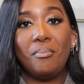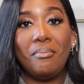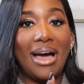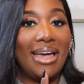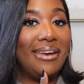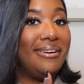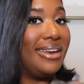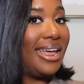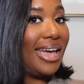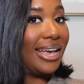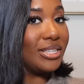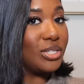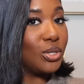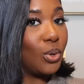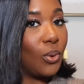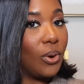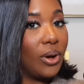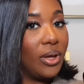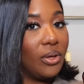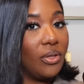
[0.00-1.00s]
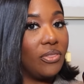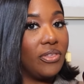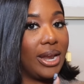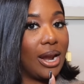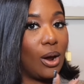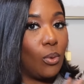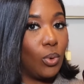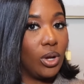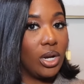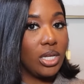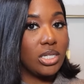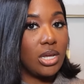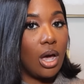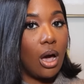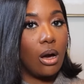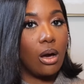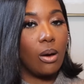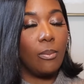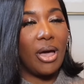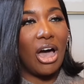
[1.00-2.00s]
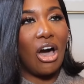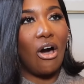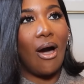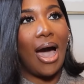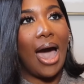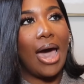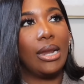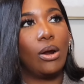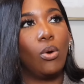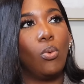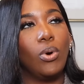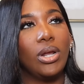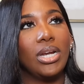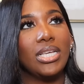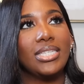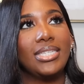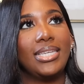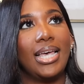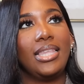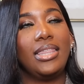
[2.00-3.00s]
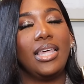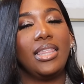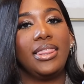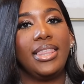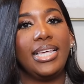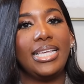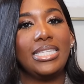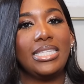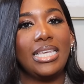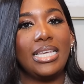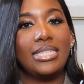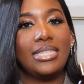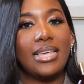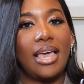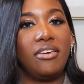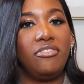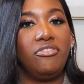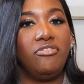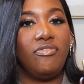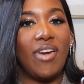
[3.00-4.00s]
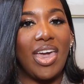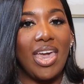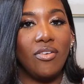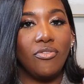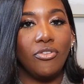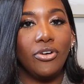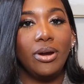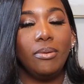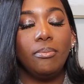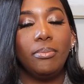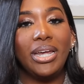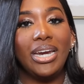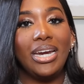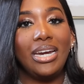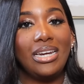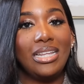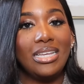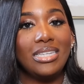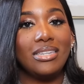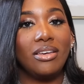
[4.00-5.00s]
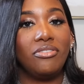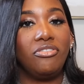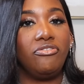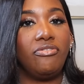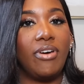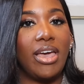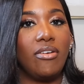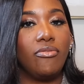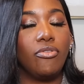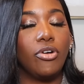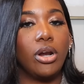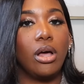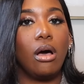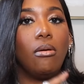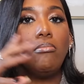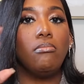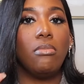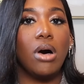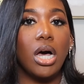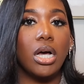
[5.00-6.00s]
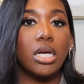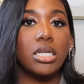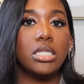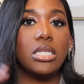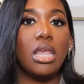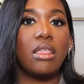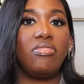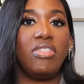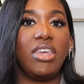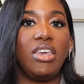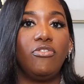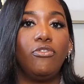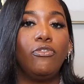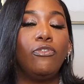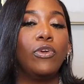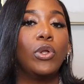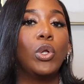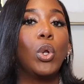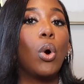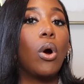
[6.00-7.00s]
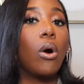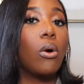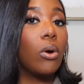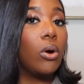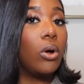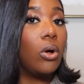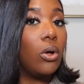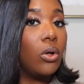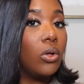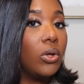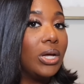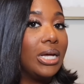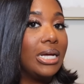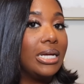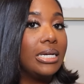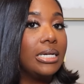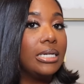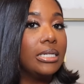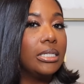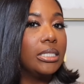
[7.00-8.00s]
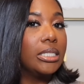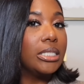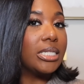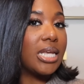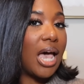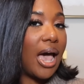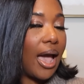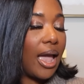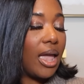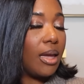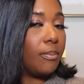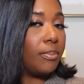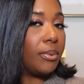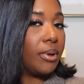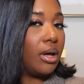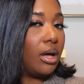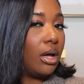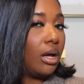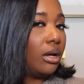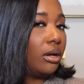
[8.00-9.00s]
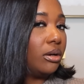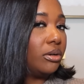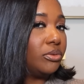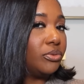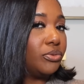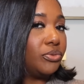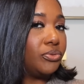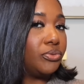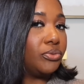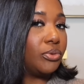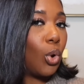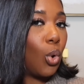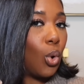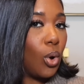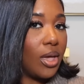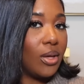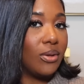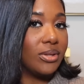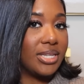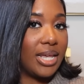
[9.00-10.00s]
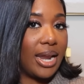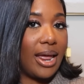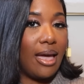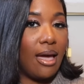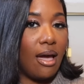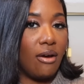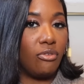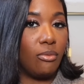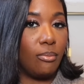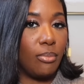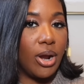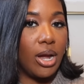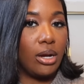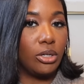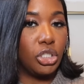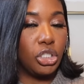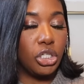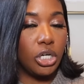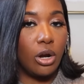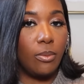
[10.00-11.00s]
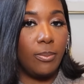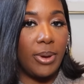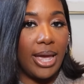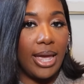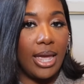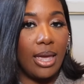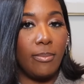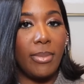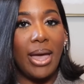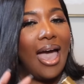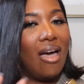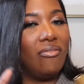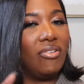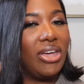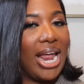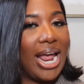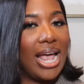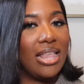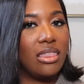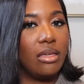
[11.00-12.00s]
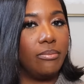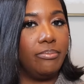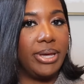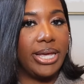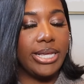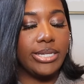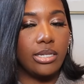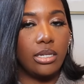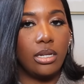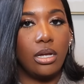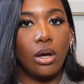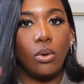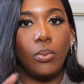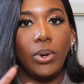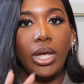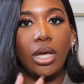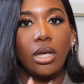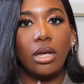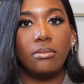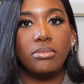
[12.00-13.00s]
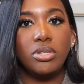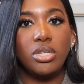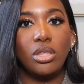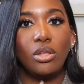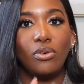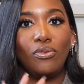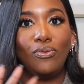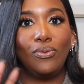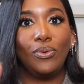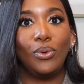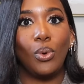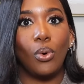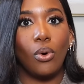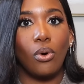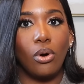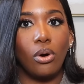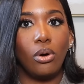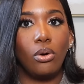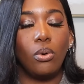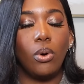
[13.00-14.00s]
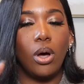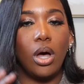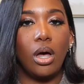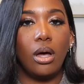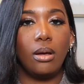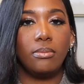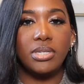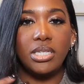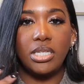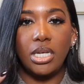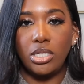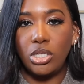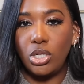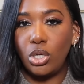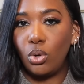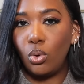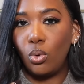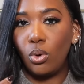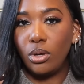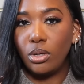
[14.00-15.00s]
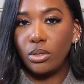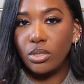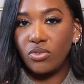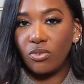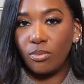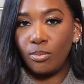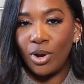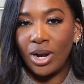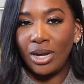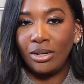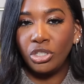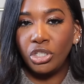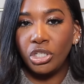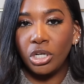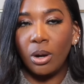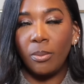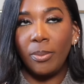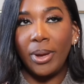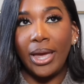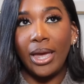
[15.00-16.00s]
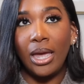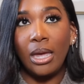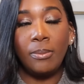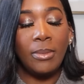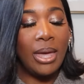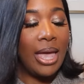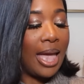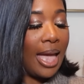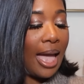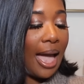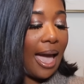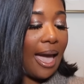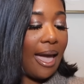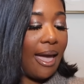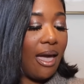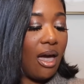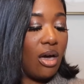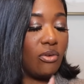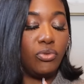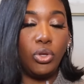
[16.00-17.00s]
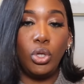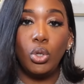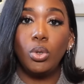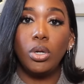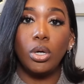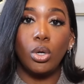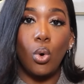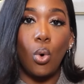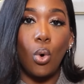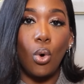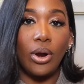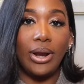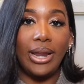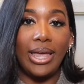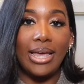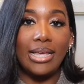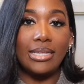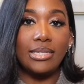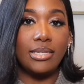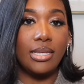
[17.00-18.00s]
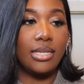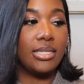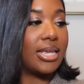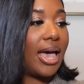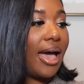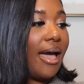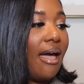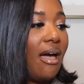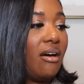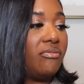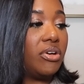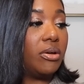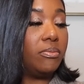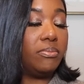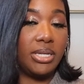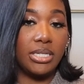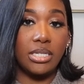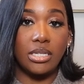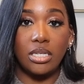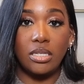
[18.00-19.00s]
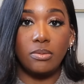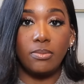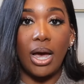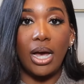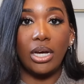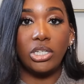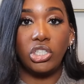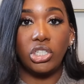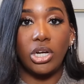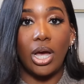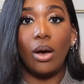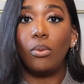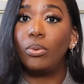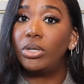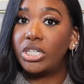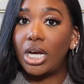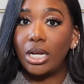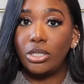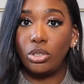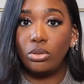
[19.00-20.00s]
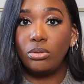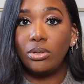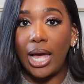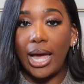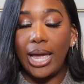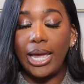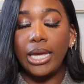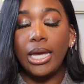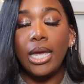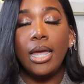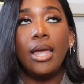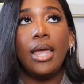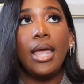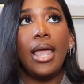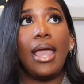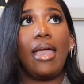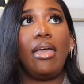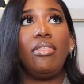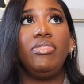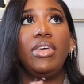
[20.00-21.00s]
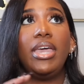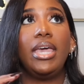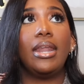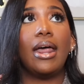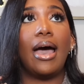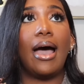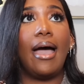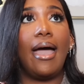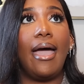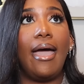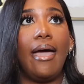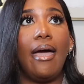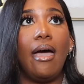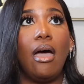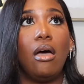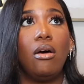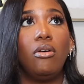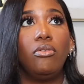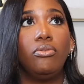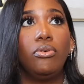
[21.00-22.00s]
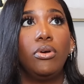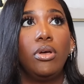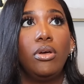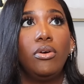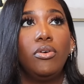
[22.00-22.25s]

my next oil that I want to talk about, I don't want to say that this is a favorite, but it is a favorite amongst the floral type of oils that I have from Brown Sugar Babe. Haven't had the best luck when it comes to the floral um, scented oils from Brown Sugar Babe. I have Unicorn Essence. I have Hibiscus Mahajad, which I do like. And then I have